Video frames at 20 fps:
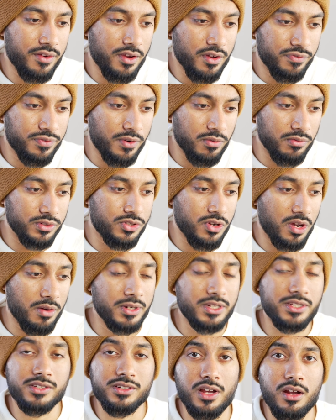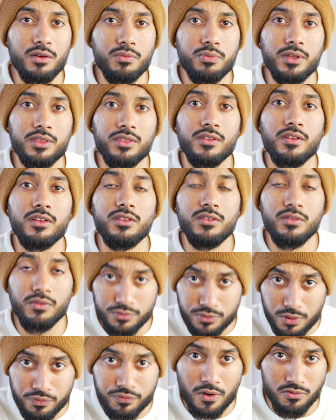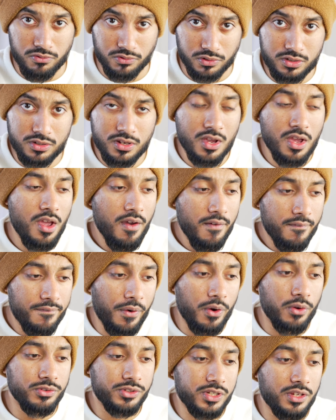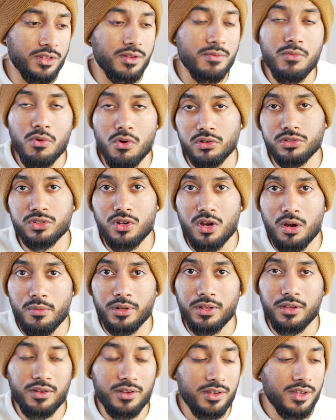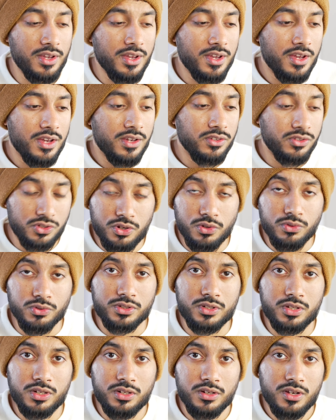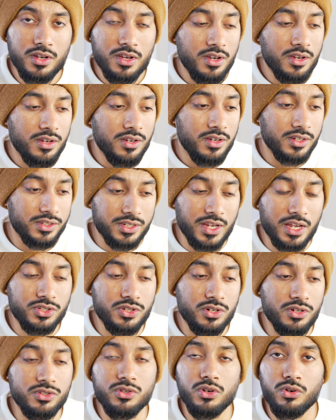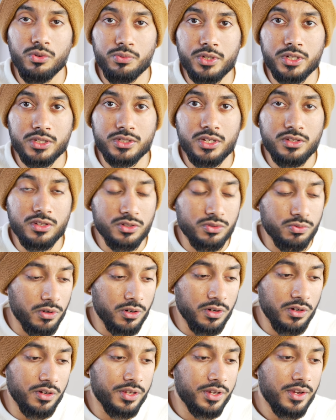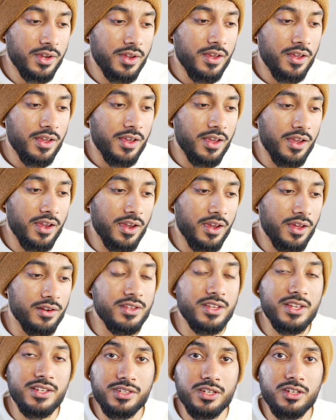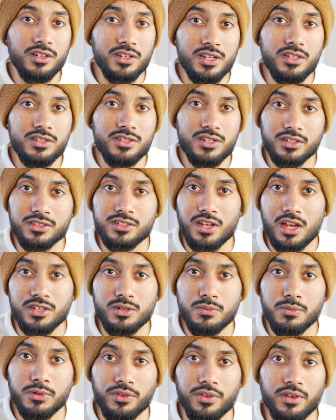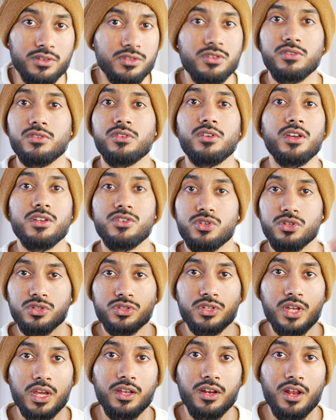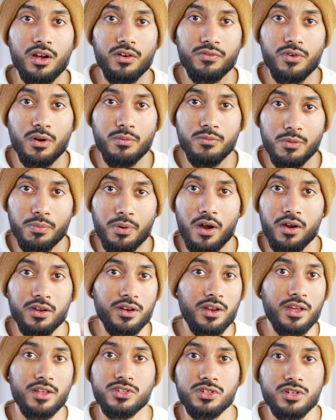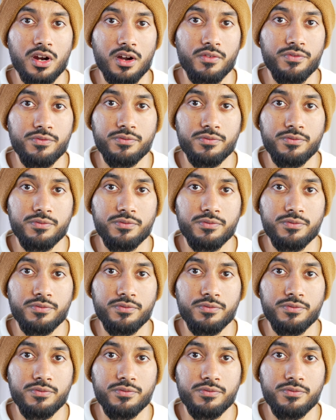your phone. So I'm going to start with the phones. Phones are the most commonly used accessories or objects in this world, and easy accessible things. So you can just take it out from your pocket and start